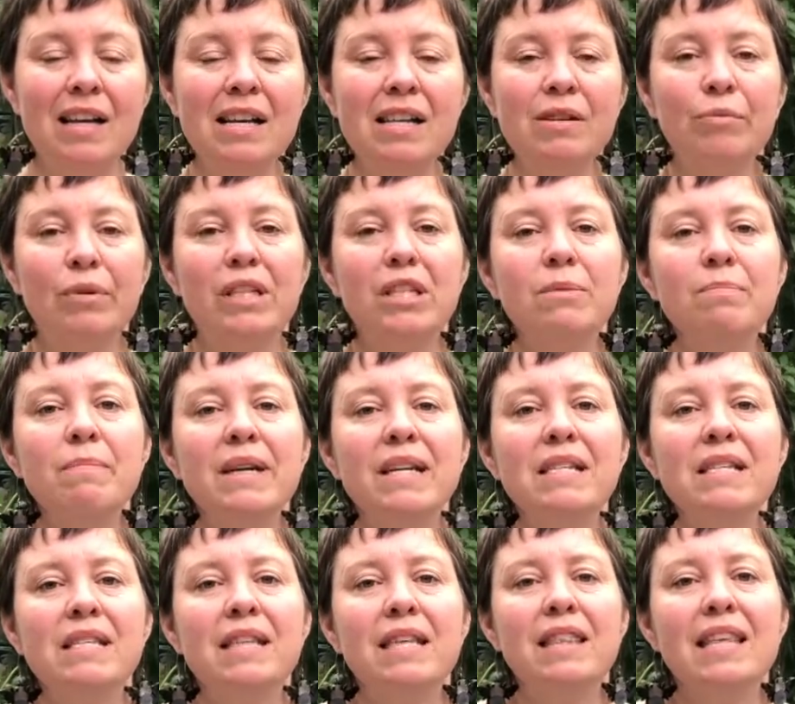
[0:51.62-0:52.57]
which
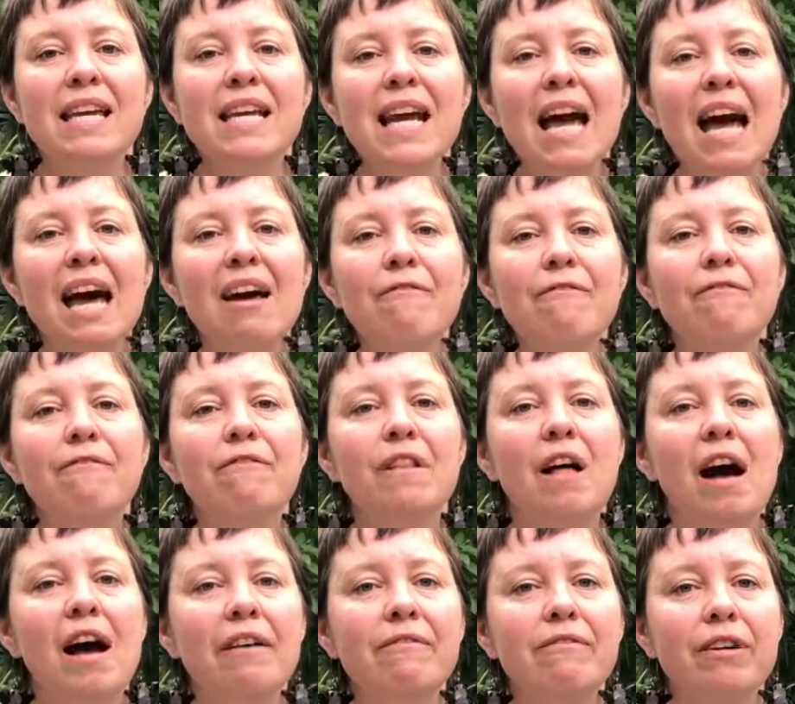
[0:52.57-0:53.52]
means that they can't
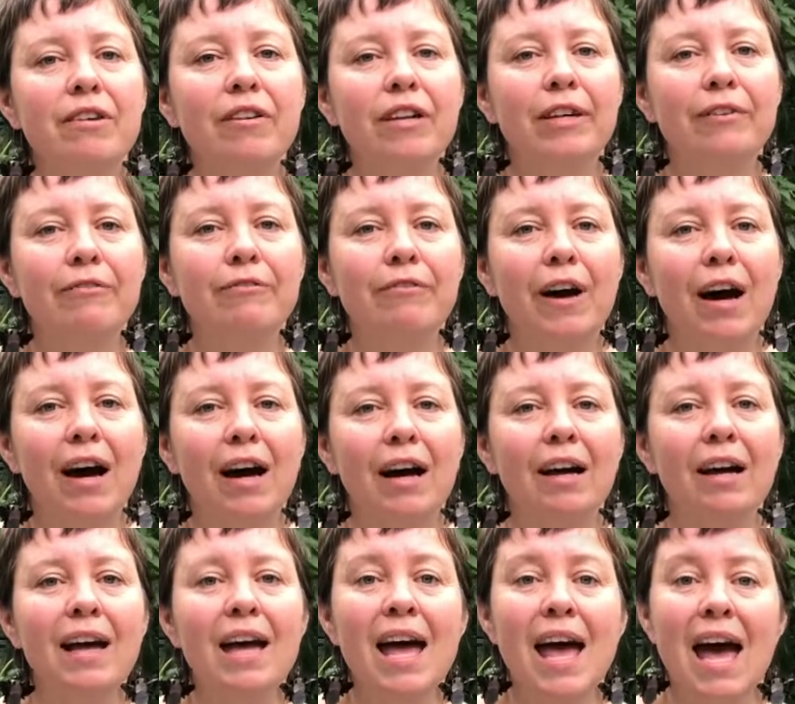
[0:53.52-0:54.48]
fly very far,
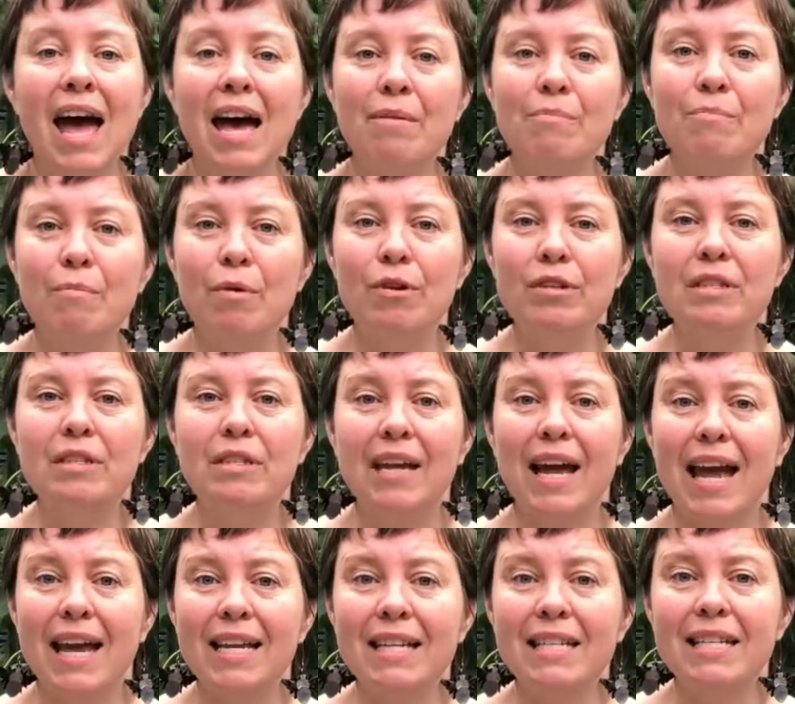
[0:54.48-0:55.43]
at most
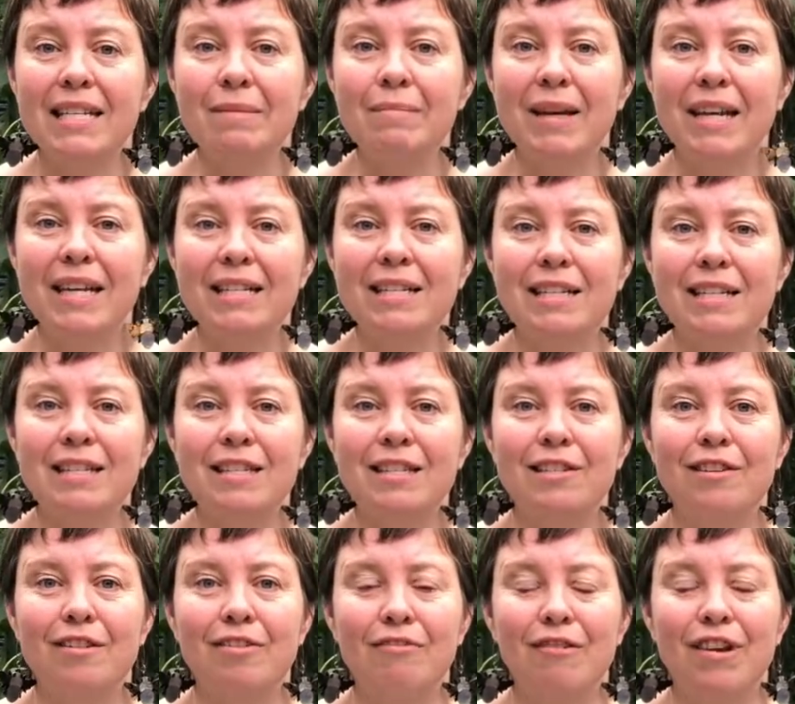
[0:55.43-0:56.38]
80 metres
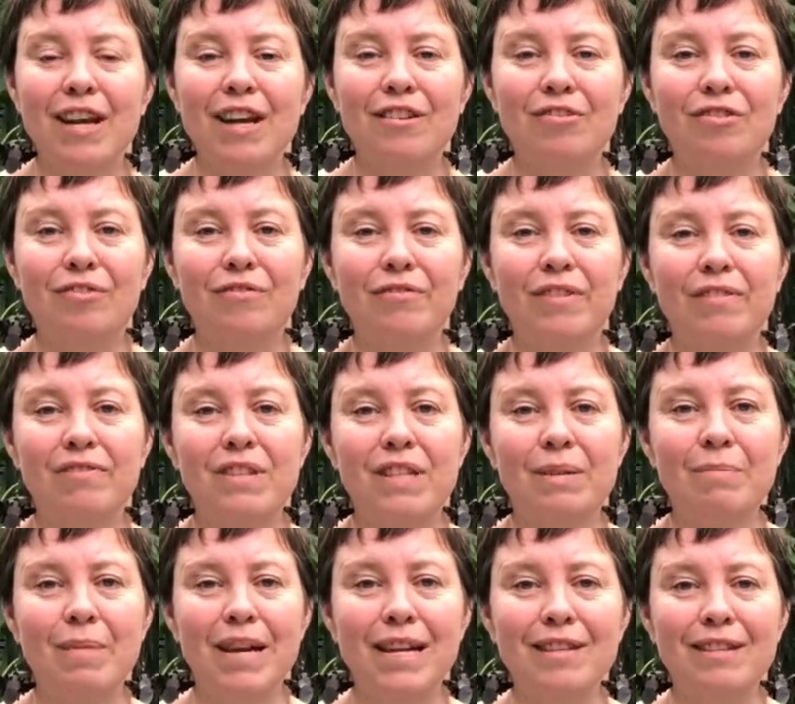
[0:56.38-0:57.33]
to 350
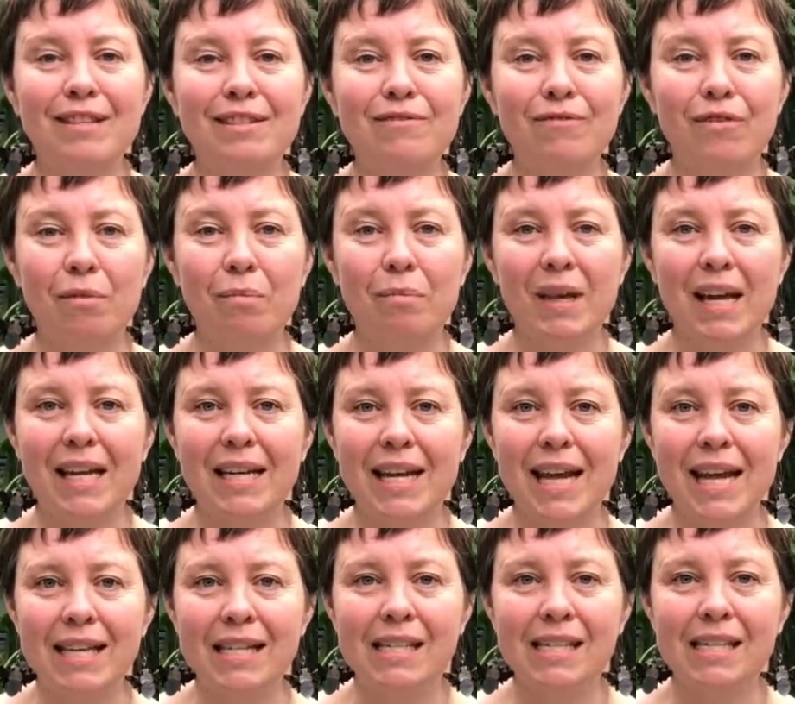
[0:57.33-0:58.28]
metres from their
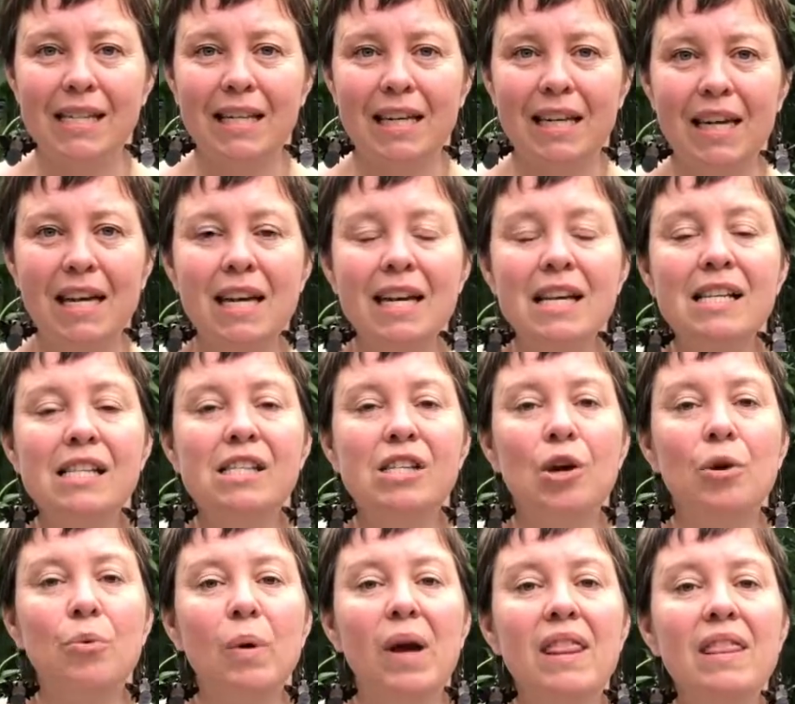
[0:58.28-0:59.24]
nest.
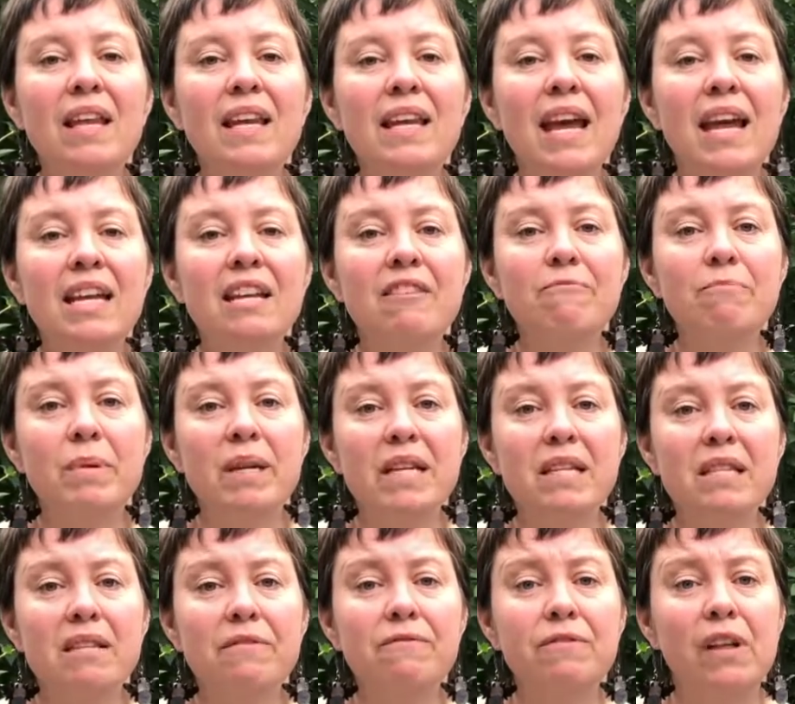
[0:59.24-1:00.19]
So when the native
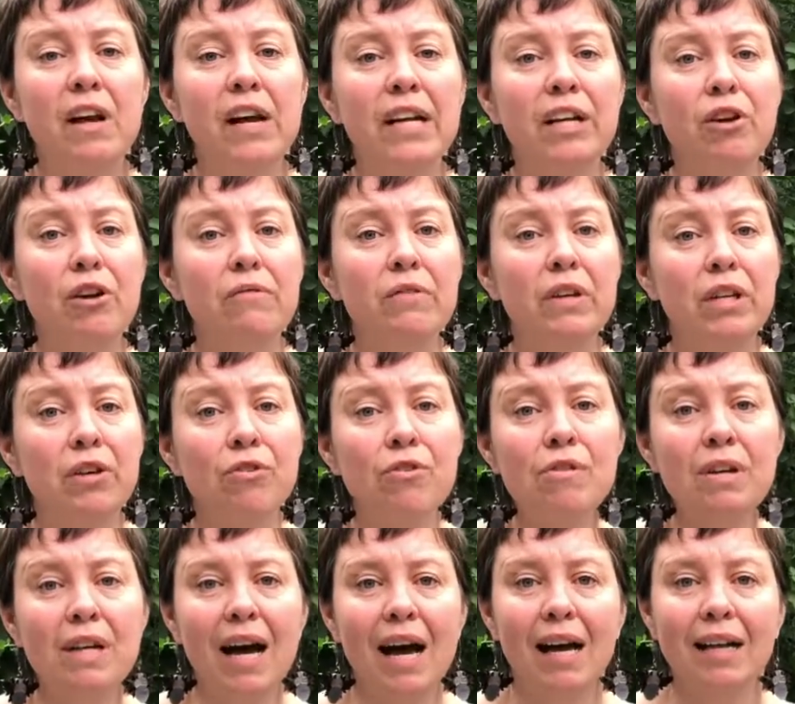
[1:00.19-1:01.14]
bees are flying over your
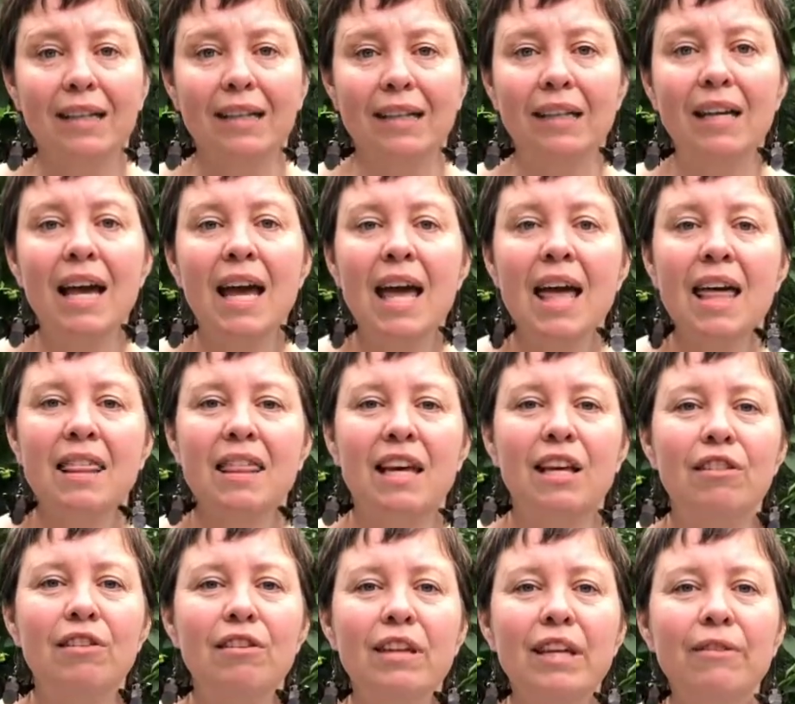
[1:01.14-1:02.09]
garden,
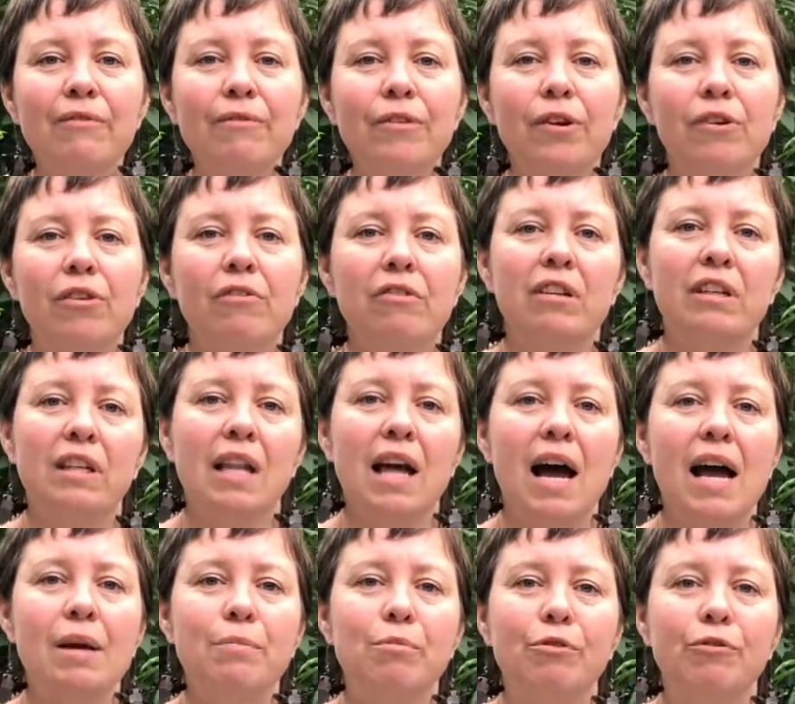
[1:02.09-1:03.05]
they're looking for a
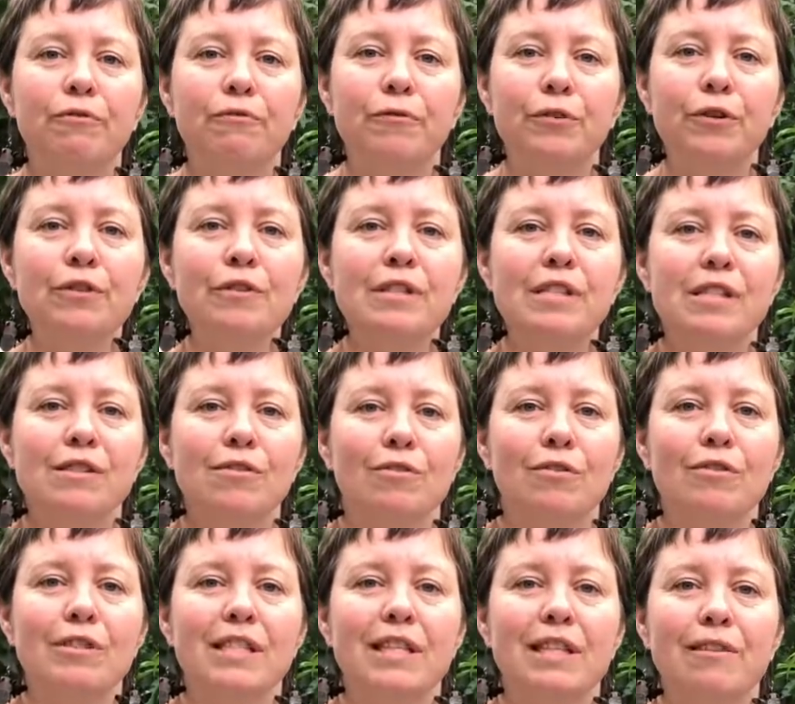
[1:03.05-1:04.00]
reliable food
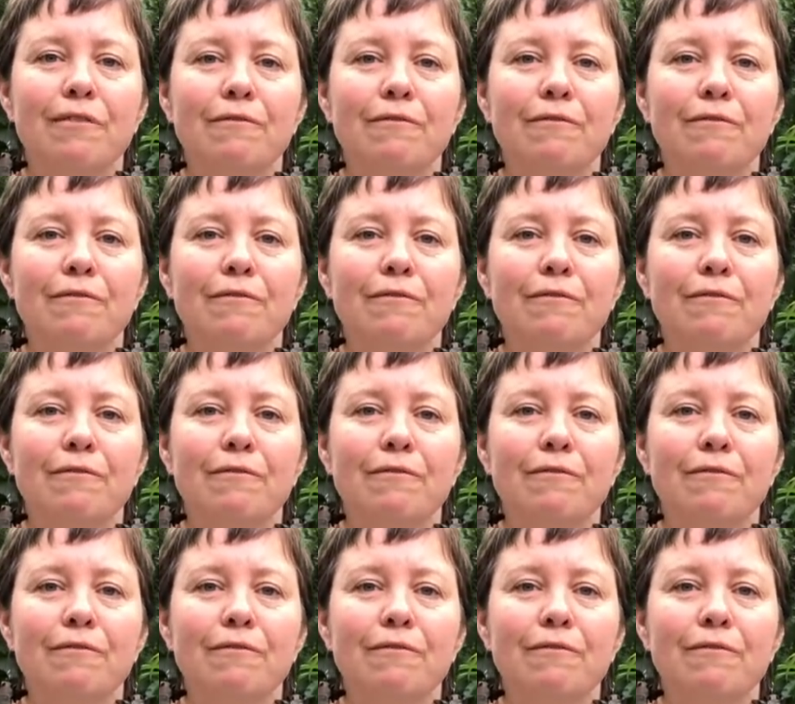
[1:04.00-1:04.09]
source in the